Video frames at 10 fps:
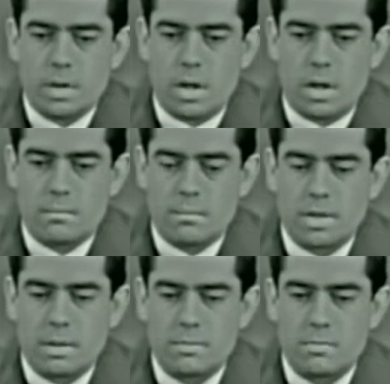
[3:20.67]
The
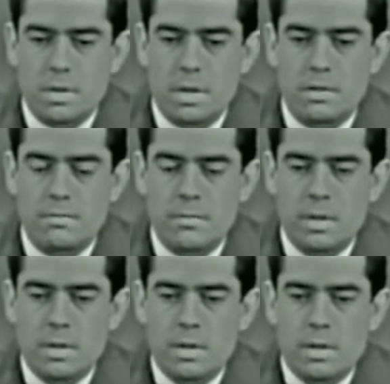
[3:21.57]
car picked up speed
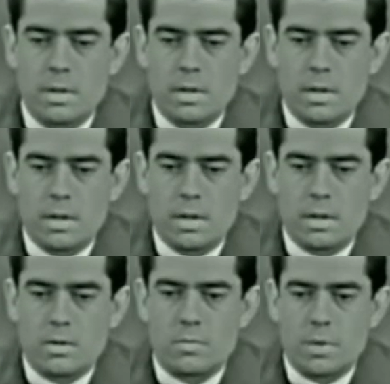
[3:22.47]

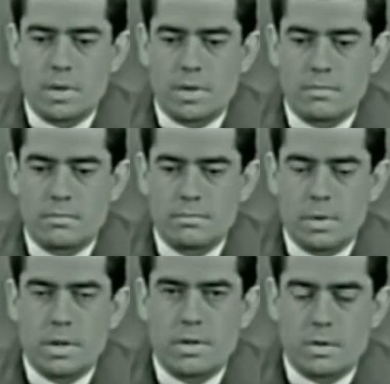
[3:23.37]
and disappeared
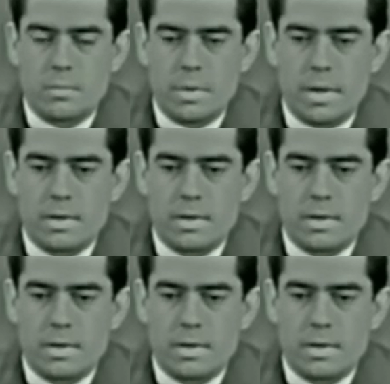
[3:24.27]
beneath an